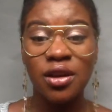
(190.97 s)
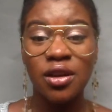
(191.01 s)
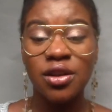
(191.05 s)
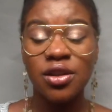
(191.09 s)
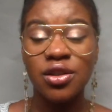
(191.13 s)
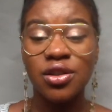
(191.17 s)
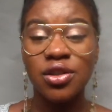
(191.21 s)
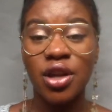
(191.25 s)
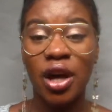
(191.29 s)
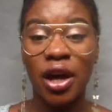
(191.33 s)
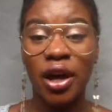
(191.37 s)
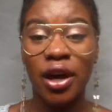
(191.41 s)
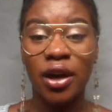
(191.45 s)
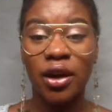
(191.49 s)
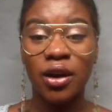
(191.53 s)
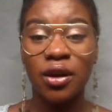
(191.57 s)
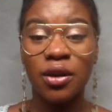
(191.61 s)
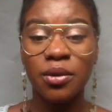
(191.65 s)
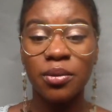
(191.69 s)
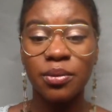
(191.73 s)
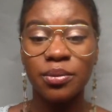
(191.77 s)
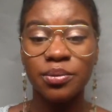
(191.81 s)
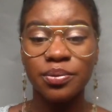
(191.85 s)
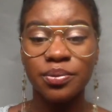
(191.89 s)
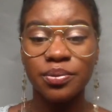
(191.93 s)
So
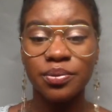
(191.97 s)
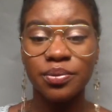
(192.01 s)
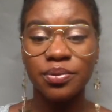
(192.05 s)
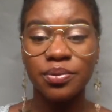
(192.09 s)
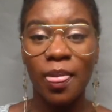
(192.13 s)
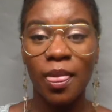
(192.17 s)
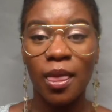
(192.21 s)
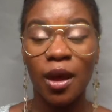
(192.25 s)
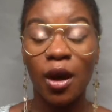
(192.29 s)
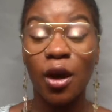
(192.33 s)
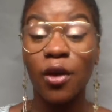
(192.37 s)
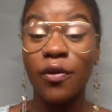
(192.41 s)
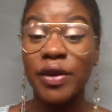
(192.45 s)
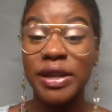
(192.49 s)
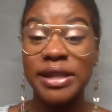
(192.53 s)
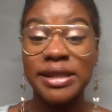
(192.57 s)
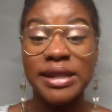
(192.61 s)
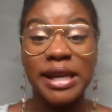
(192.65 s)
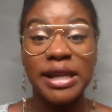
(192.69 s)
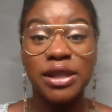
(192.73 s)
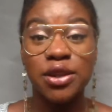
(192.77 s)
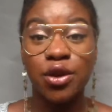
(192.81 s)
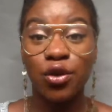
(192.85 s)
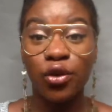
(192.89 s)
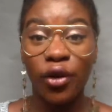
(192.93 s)
obviously
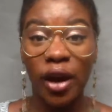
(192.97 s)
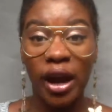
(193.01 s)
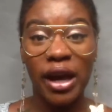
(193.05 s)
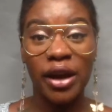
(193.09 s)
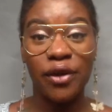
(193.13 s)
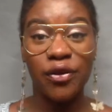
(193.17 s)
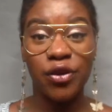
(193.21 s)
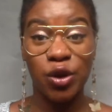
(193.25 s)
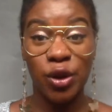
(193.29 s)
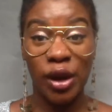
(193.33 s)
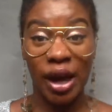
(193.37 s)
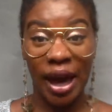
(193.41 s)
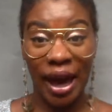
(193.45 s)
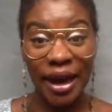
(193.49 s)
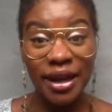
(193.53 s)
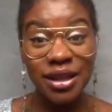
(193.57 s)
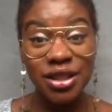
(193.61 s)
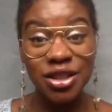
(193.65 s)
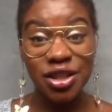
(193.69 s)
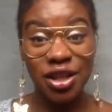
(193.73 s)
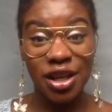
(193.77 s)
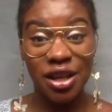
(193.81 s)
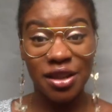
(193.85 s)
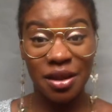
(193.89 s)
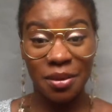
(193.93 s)
it's great if you can
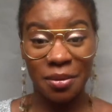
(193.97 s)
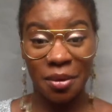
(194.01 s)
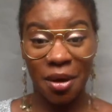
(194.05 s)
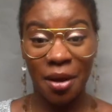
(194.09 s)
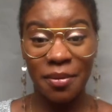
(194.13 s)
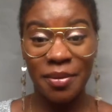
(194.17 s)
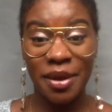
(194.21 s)
cheer them up,